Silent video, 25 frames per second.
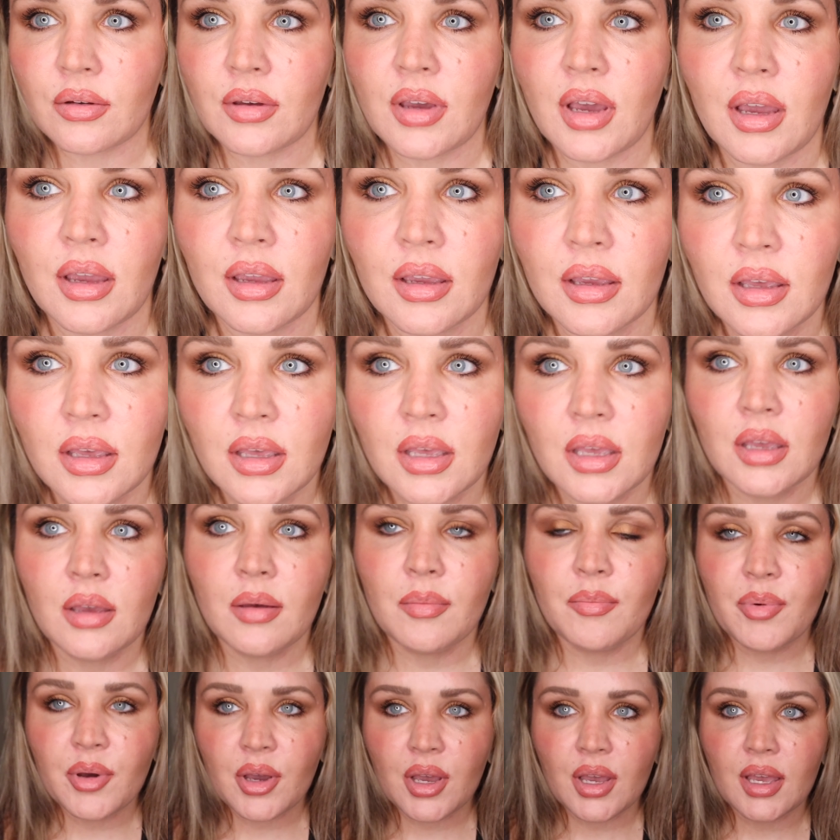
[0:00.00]
okay.
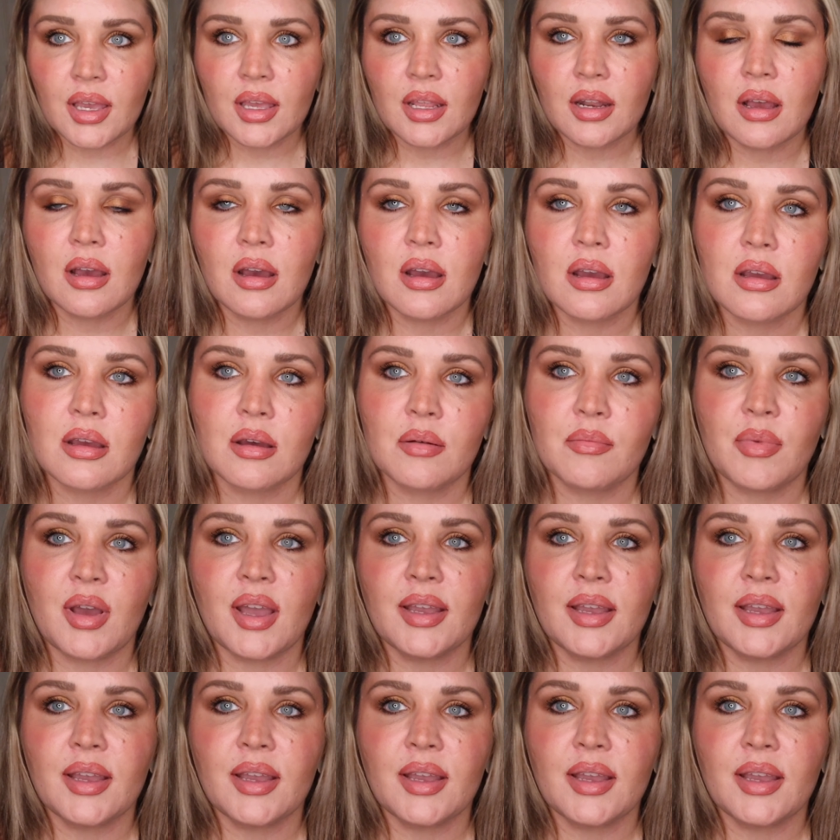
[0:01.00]
But um,